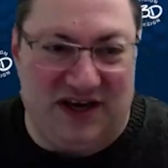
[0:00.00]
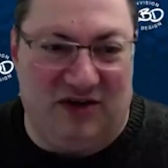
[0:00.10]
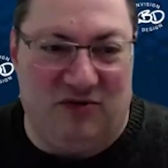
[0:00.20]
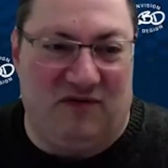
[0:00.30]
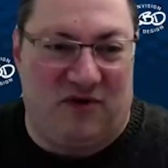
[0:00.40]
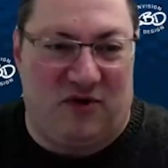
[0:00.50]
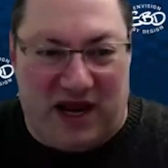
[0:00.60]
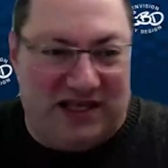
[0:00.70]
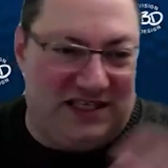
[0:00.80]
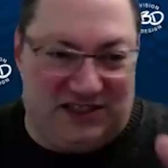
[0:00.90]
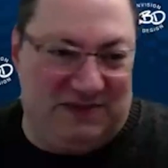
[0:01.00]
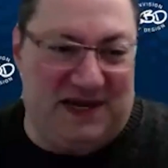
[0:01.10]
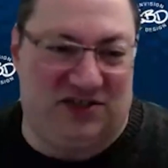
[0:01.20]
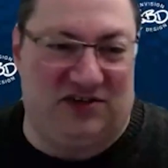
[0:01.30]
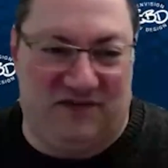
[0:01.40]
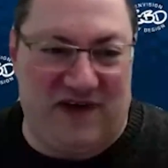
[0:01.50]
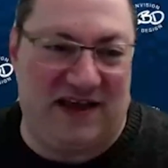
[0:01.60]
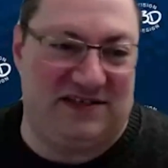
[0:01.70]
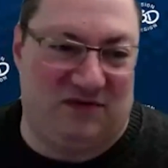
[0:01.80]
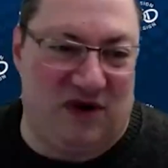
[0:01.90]
something with crazy special
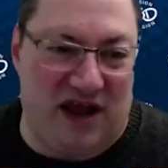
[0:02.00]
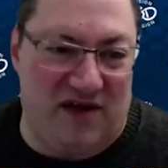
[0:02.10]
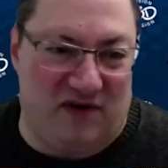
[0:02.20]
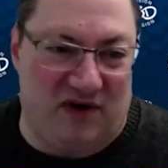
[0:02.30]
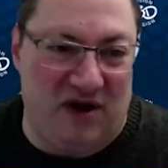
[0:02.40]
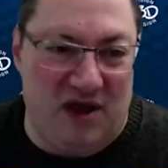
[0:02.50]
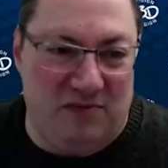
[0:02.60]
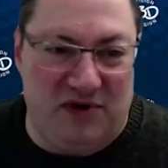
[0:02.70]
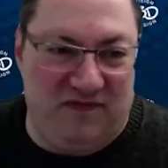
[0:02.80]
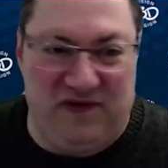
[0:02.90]
effects and whatever, but